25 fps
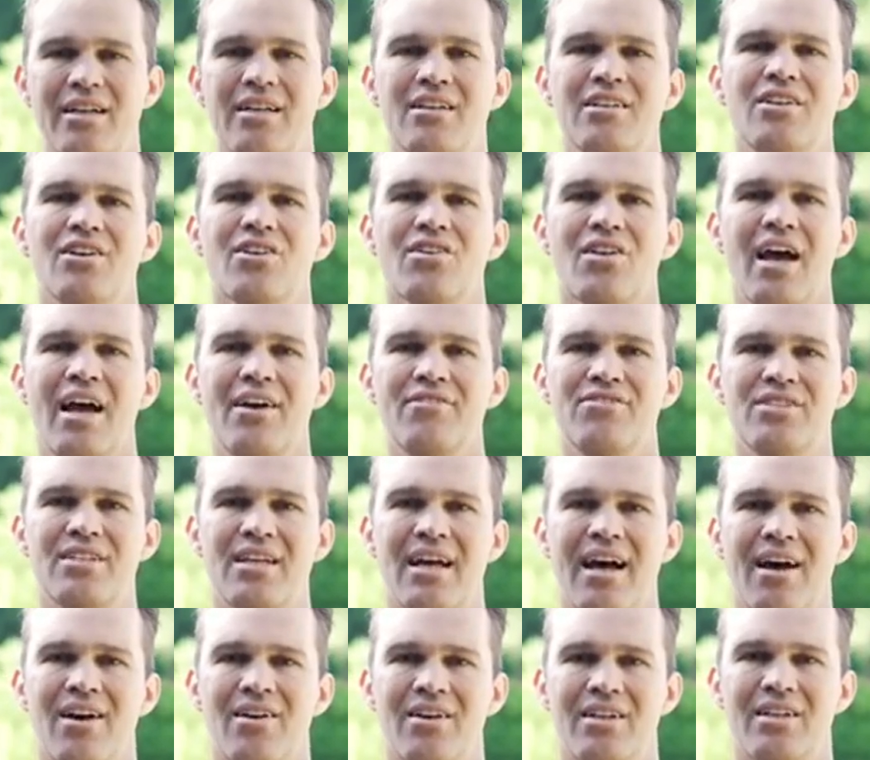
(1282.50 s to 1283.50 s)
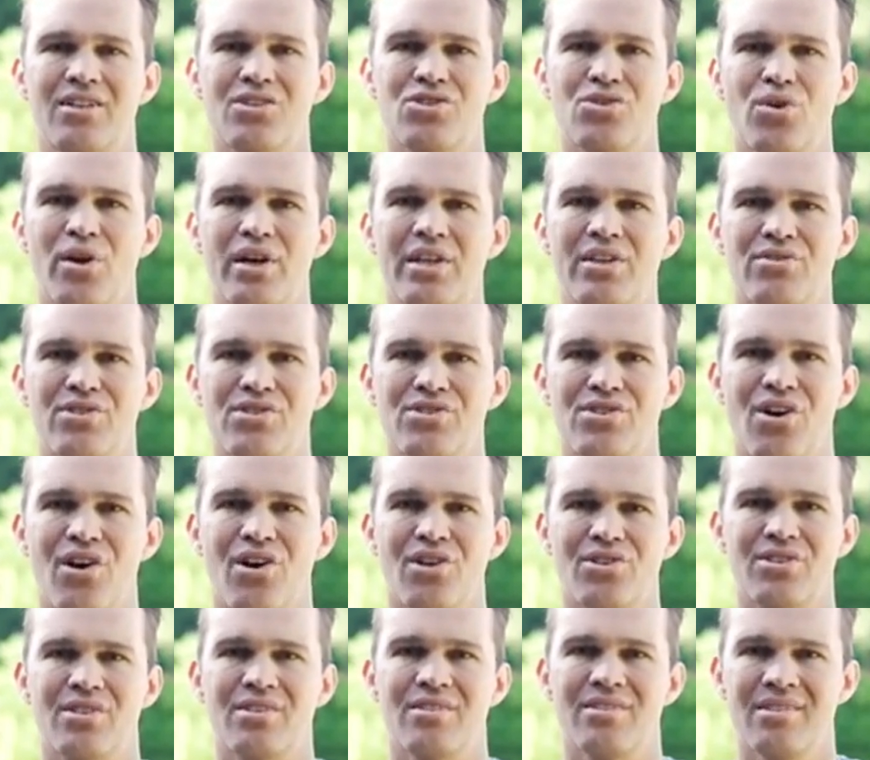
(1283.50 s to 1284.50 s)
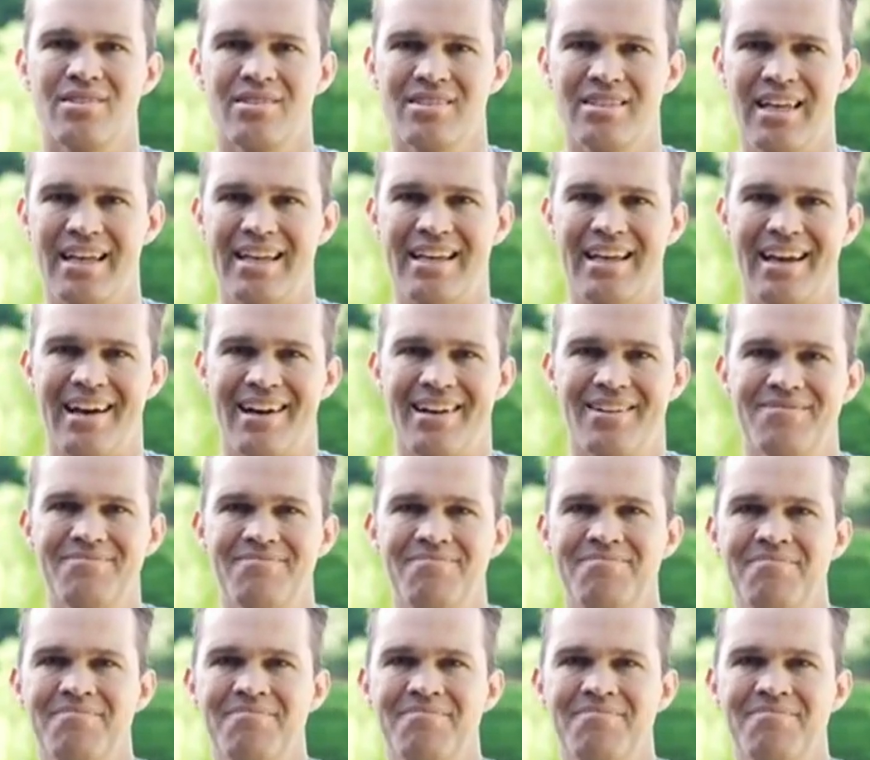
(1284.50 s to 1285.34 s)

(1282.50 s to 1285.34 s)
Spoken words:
it into your lifestyle, and enjoy the results. Take care.